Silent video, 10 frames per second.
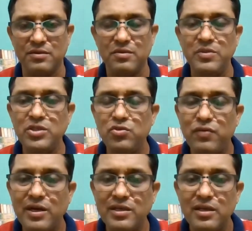means
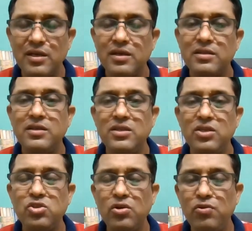what the
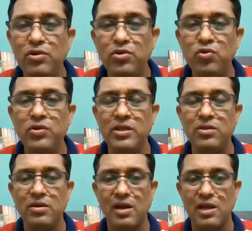teacher will do in
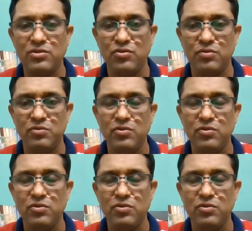the classroom.